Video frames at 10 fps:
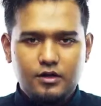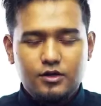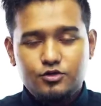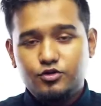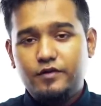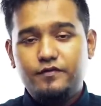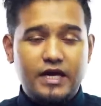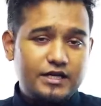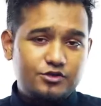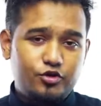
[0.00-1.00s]
So if there
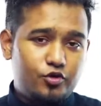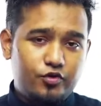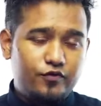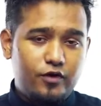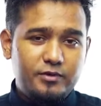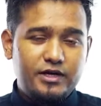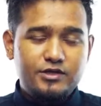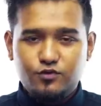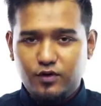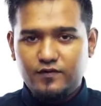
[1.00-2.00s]
is no uniformity, so
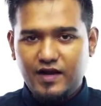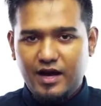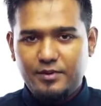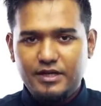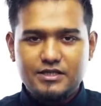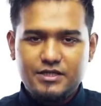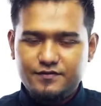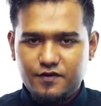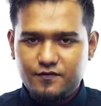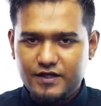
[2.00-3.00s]
what will happen is, if
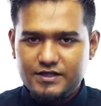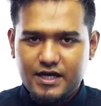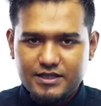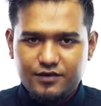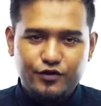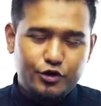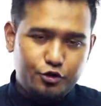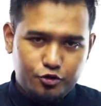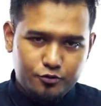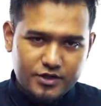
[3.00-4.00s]
someone is asking for your
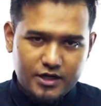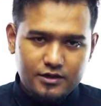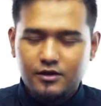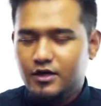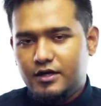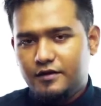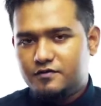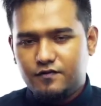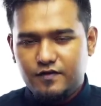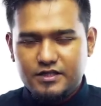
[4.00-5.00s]
YouTube channel, if
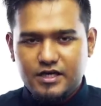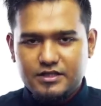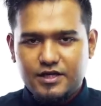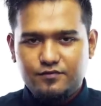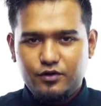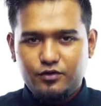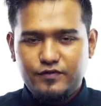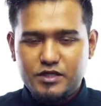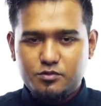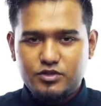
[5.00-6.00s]
someone is asking for your
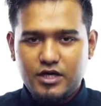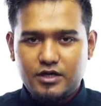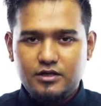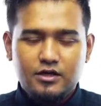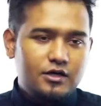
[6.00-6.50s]
Facebook channel,